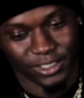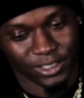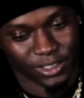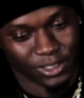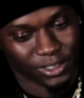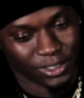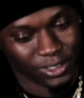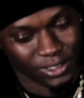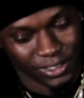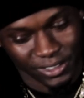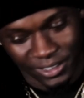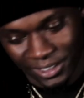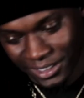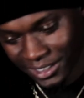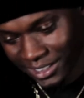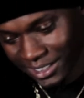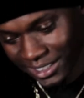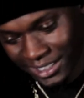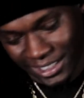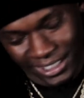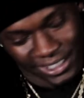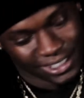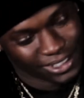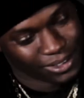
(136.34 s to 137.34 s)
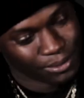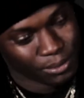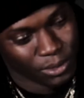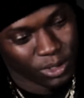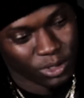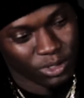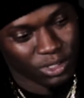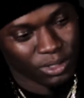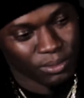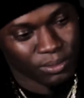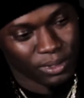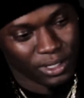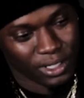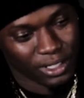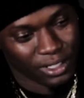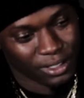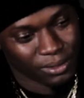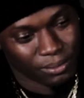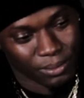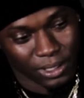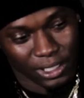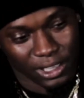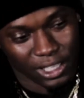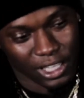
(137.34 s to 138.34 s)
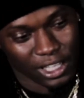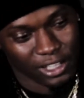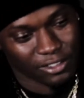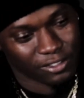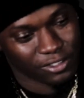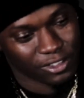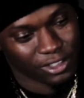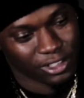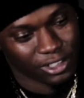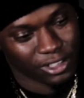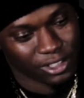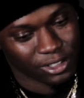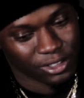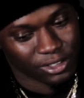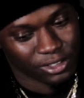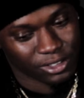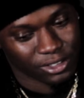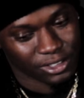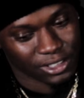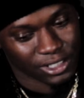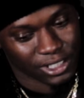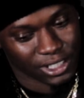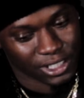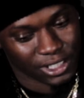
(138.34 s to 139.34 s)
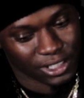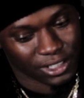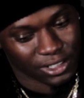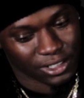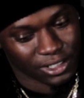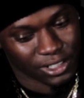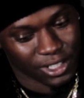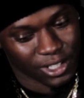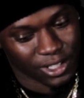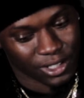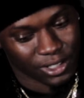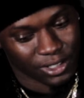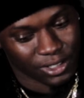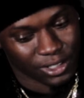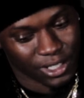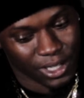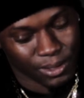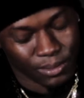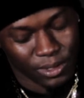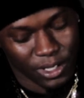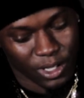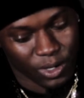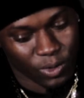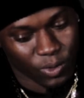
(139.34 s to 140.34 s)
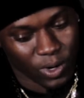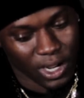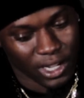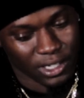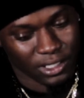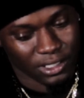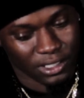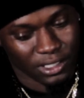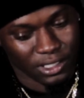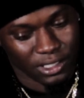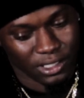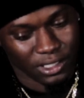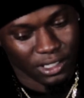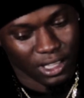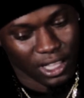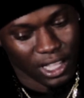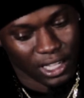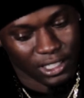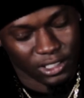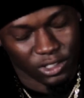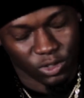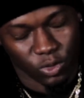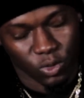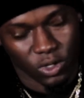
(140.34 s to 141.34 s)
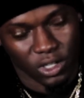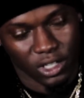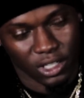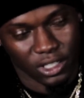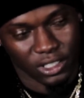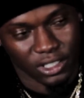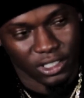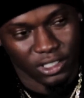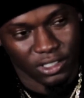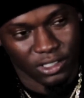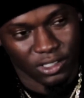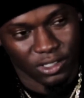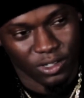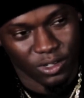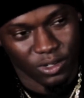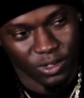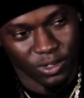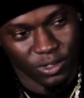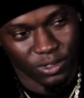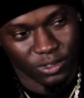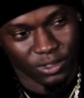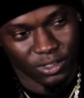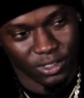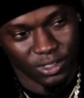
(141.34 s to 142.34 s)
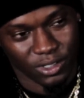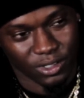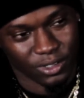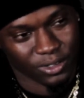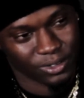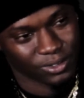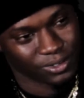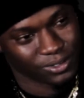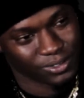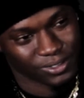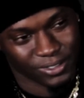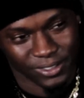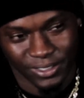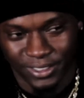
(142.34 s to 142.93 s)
You know, music been in my life for a long time, dog. I've been writing since like 12 years old, so